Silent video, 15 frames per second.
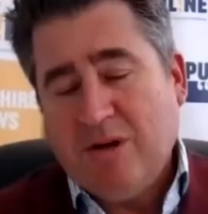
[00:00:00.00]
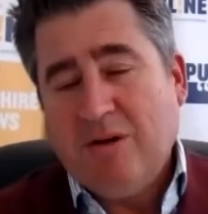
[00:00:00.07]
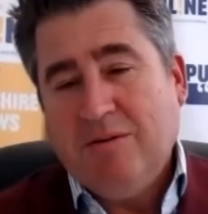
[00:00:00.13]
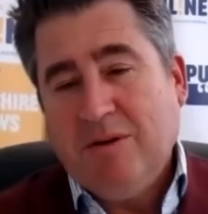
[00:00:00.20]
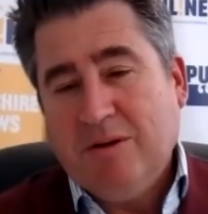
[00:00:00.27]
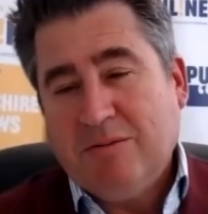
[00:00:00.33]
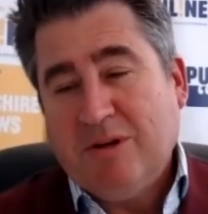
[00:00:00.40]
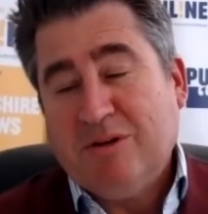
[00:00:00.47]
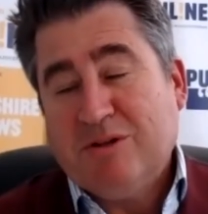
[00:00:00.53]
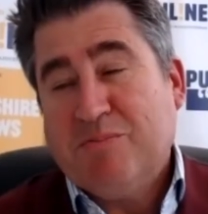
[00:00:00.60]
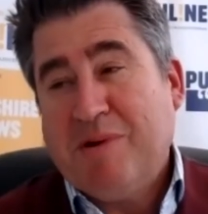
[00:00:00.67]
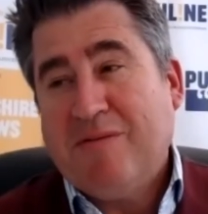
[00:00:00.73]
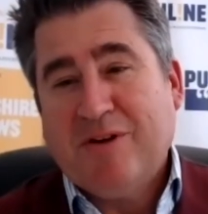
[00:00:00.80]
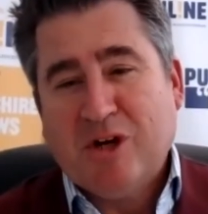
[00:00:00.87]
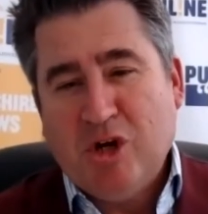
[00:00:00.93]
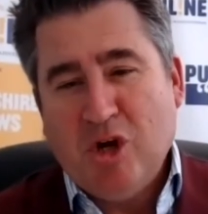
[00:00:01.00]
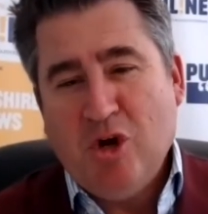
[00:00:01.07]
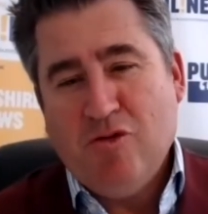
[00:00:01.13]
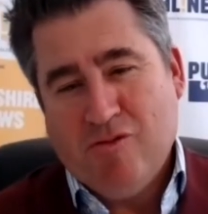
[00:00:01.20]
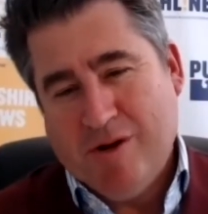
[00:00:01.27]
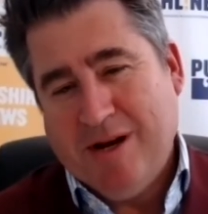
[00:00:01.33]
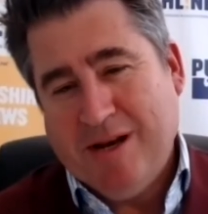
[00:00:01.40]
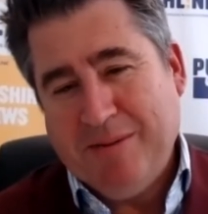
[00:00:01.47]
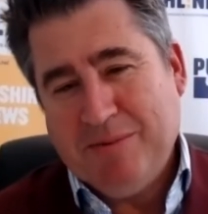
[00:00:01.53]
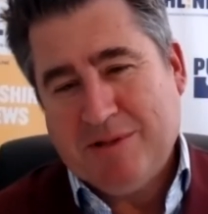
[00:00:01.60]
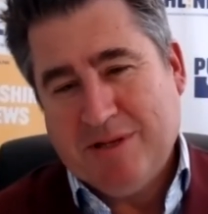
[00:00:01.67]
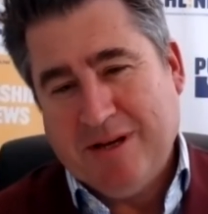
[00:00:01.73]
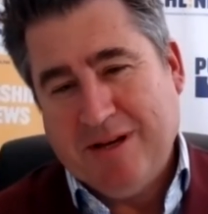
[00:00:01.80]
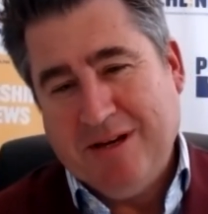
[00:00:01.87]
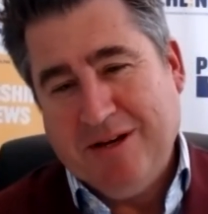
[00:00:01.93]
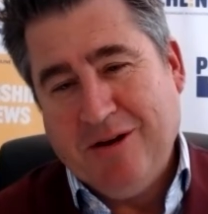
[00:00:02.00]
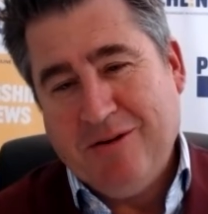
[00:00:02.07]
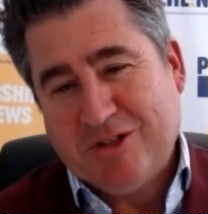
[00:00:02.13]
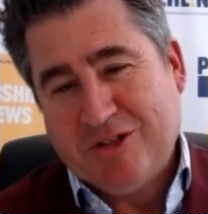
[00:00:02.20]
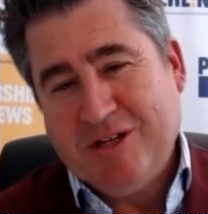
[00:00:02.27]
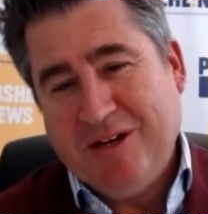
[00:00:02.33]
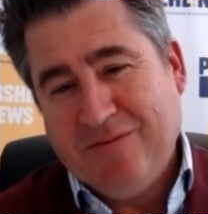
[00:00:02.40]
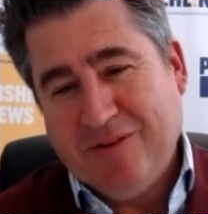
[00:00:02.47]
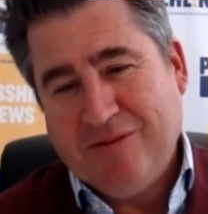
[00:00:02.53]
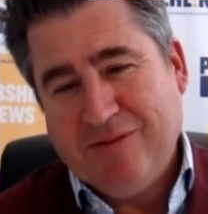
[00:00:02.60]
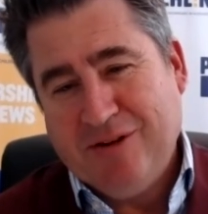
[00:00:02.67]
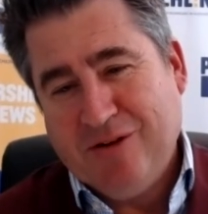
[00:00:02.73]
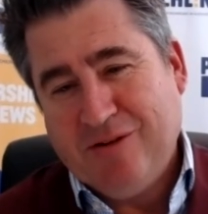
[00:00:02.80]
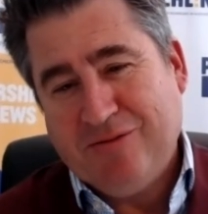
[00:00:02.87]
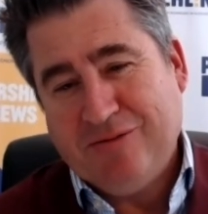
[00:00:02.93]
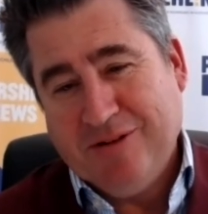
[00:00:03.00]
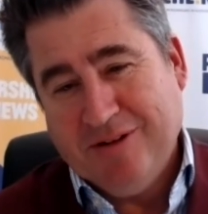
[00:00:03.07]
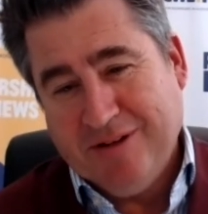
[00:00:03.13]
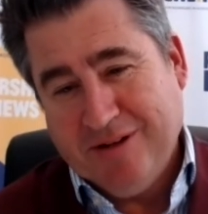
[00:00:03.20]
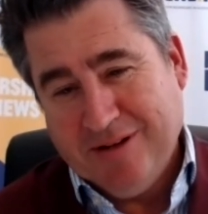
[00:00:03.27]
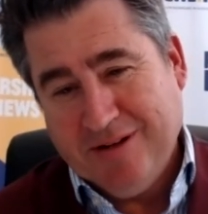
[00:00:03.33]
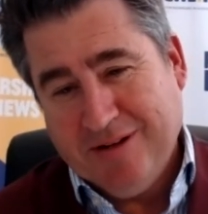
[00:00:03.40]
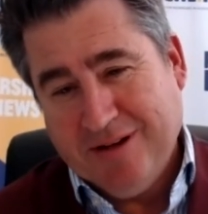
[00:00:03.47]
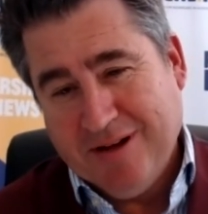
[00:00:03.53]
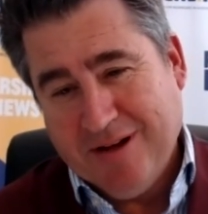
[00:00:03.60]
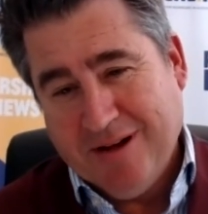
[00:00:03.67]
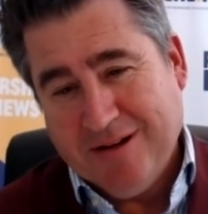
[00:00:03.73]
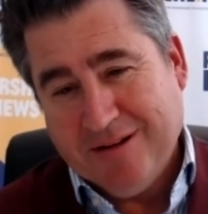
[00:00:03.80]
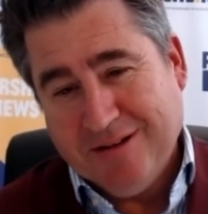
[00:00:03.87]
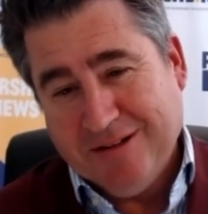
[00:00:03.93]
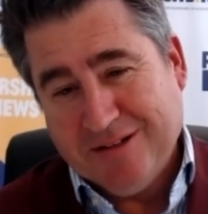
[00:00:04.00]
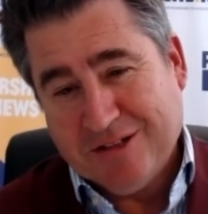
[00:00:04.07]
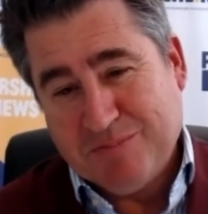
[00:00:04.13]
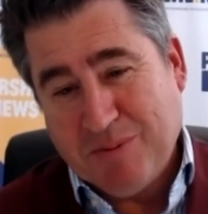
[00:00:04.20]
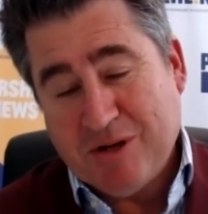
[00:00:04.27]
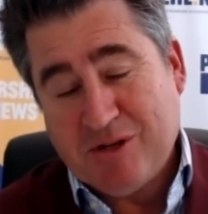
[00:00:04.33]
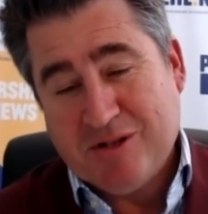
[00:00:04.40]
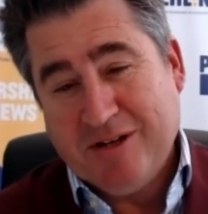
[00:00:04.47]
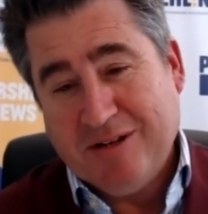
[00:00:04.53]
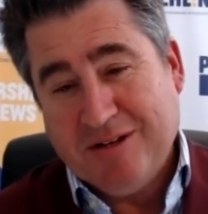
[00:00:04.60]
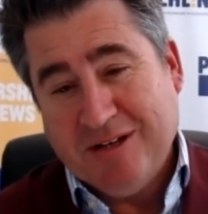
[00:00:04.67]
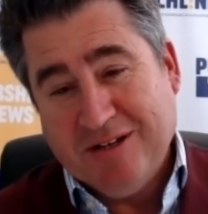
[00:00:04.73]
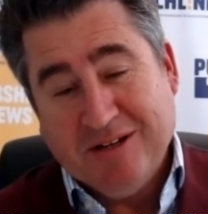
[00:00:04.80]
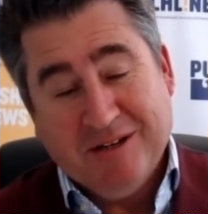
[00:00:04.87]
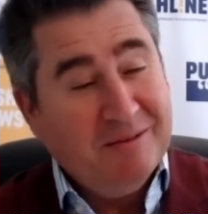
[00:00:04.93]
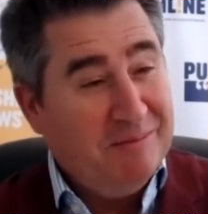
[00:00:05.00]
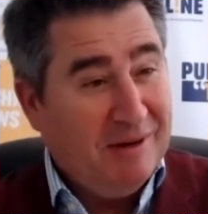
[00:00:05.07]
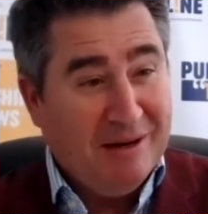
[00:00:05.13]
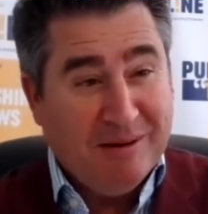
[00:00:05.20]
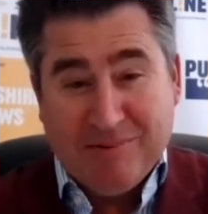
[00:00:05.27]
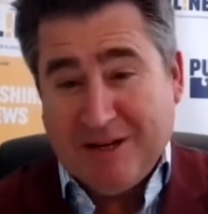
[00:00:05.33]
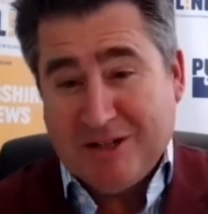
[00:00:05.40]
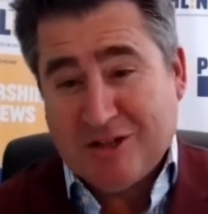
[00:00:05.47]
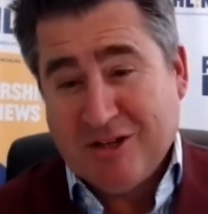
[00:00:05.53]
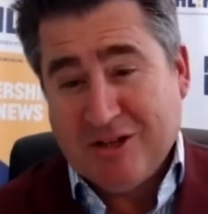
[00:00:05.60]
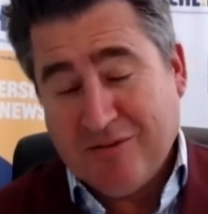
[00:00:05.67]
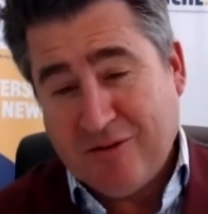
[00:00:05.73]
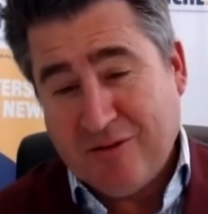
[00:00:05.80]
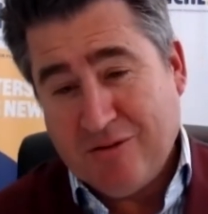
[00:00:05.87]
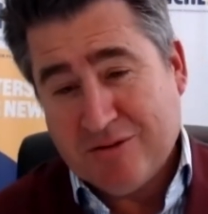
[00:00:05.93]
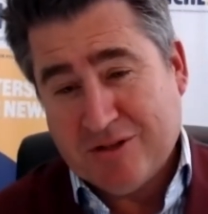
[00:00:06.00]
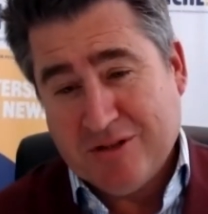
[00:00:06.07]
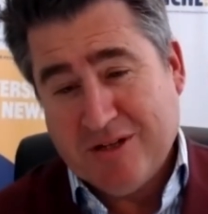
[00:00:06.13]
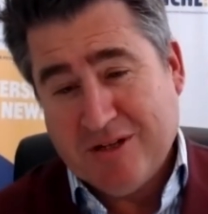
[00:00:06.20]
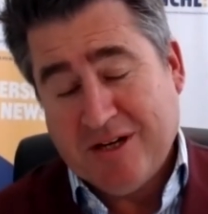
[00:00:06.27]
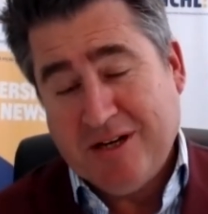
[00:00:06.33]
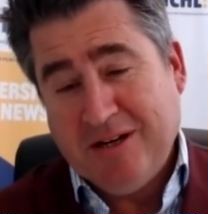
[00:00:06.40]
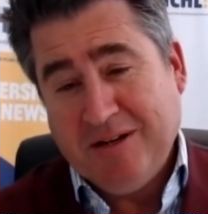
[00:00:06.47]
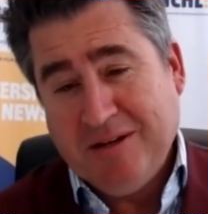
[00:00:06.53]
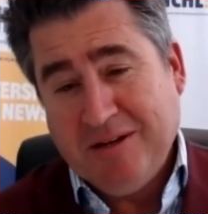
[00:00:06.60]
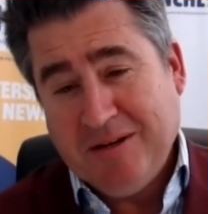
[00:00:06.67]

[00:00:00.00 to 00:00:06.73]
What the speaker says: it's a bit of a coup, really, wasn't it? You don't see it very often especially in a place like the Forest of Dean.